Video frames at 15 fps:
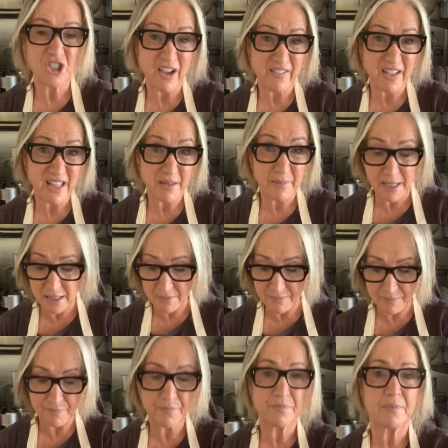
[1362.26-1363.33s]
shoving them in,
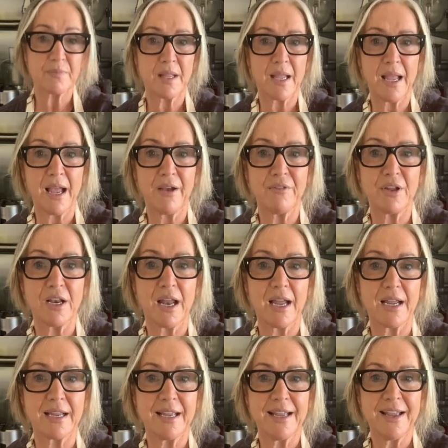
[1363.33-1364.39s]
however you
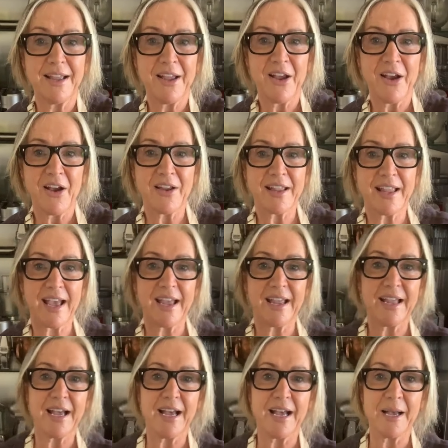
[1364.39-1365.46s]
like. Okay,